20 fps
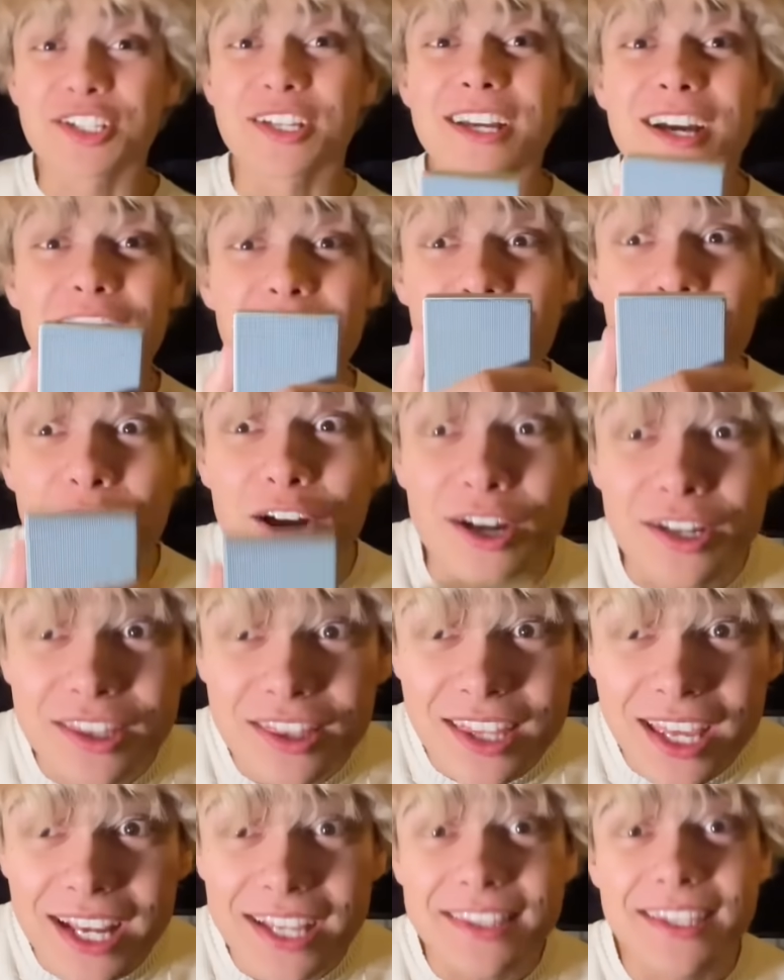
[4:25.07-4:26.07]
a good
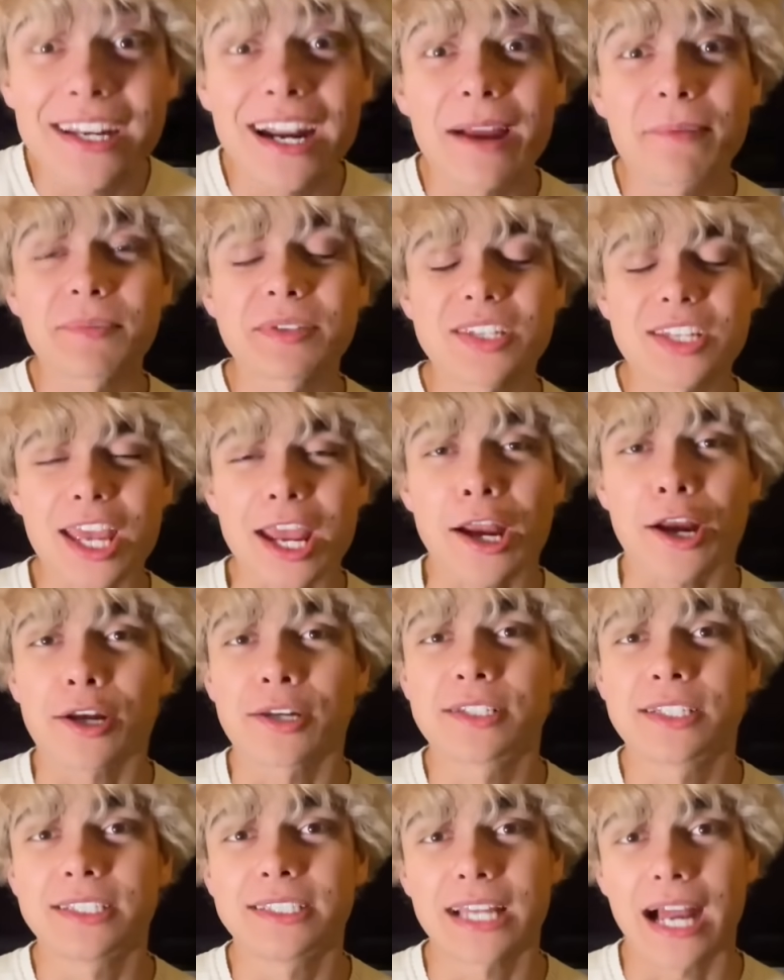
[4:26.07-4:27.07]
thing that I'm
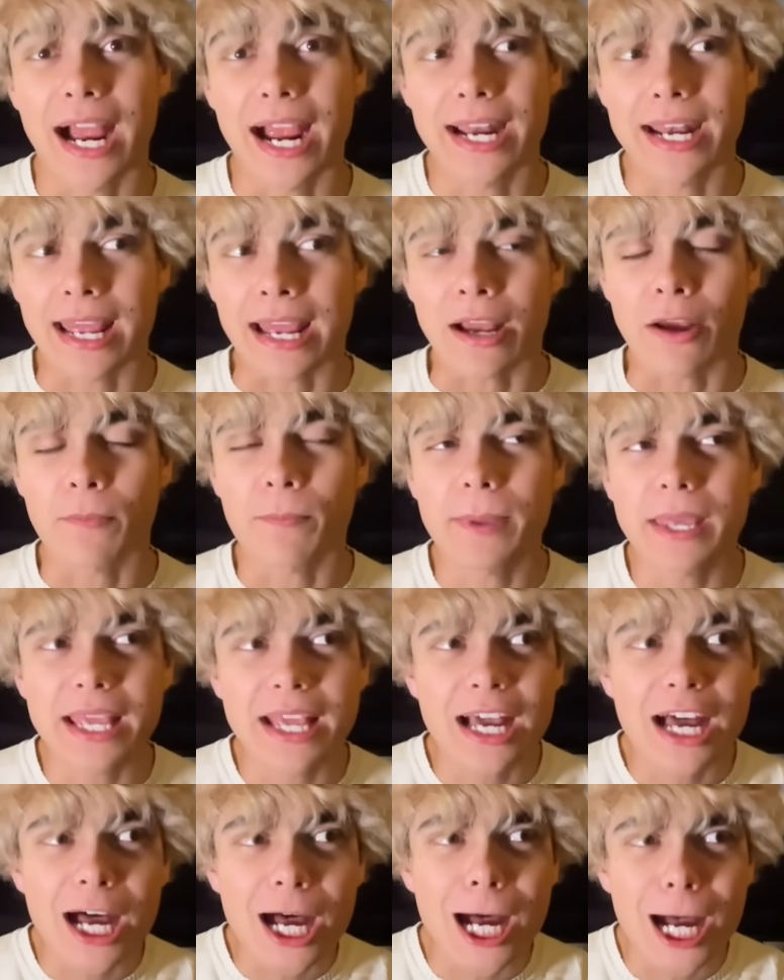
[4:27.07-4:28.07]
scared to die now,
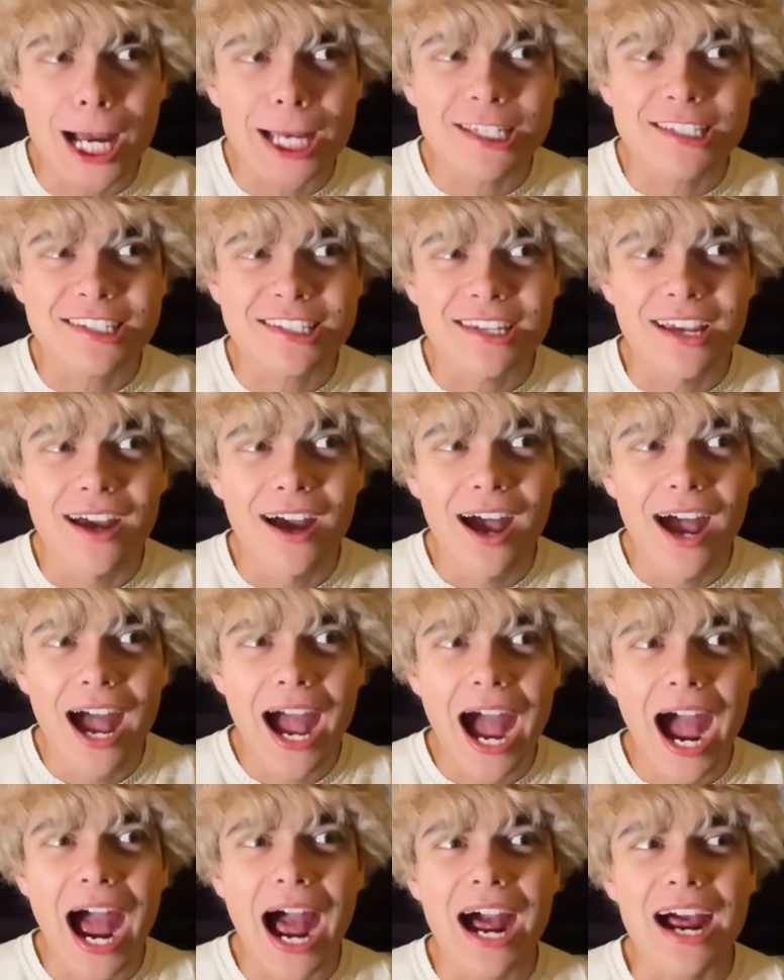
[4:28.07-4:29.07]
because
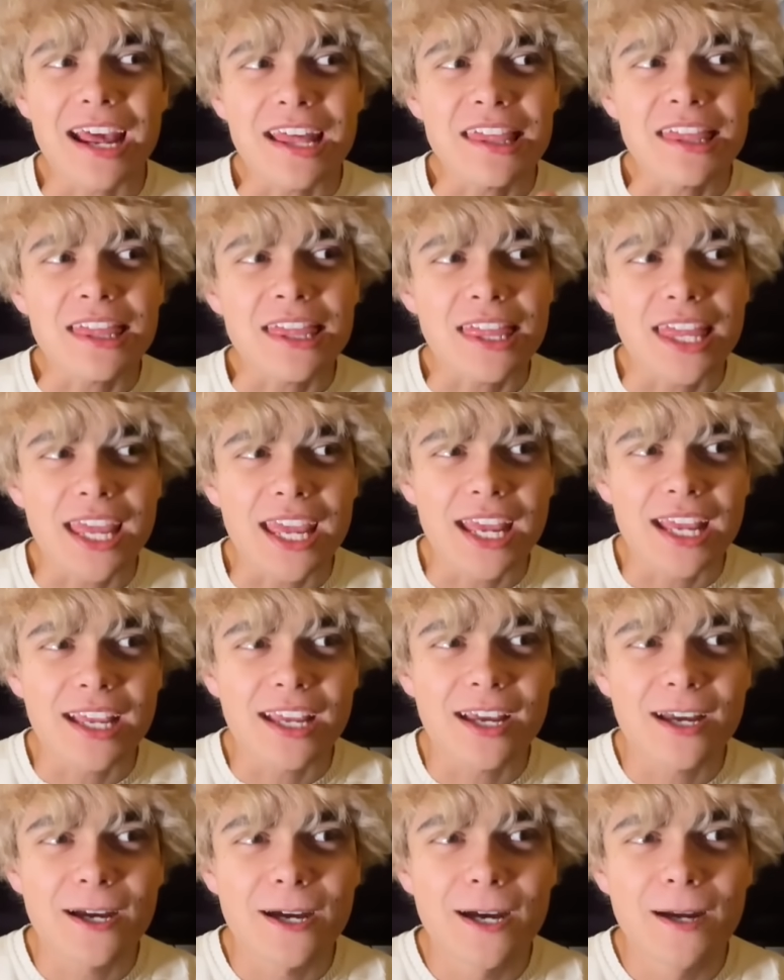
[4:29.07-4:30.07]
I
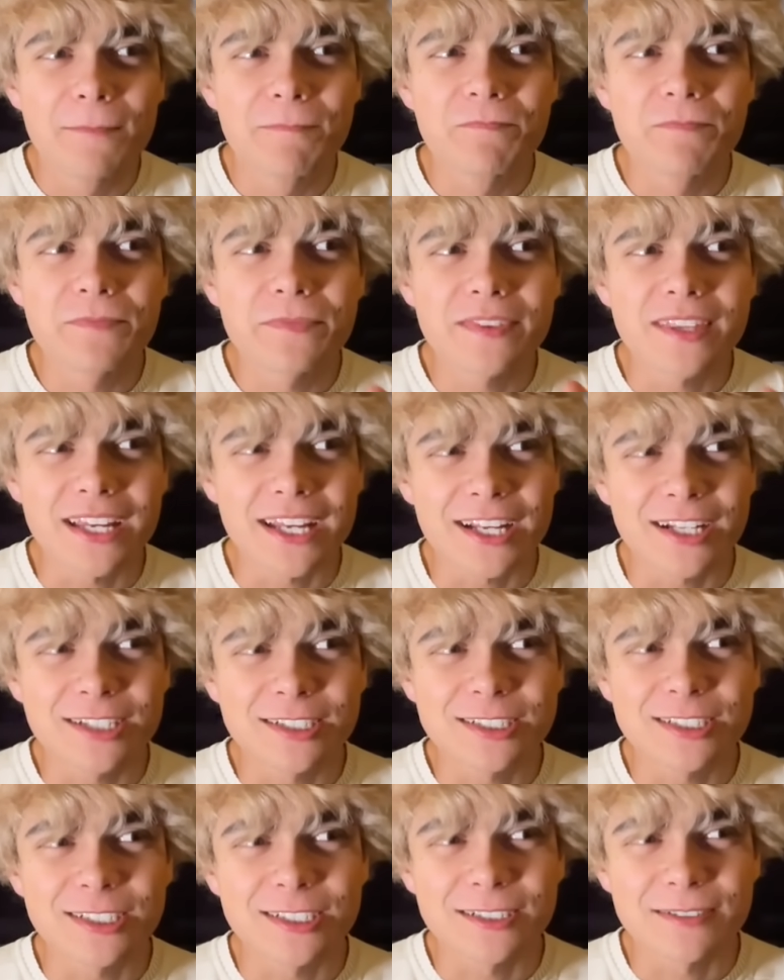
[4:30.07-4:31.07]
think
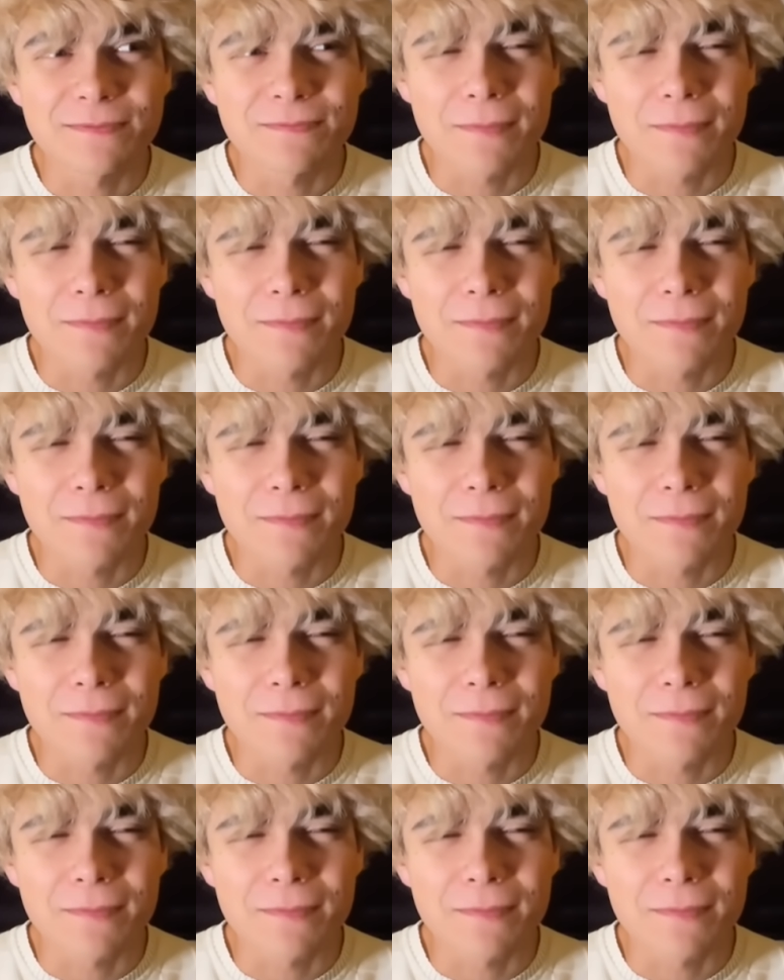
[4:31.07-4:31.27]
things are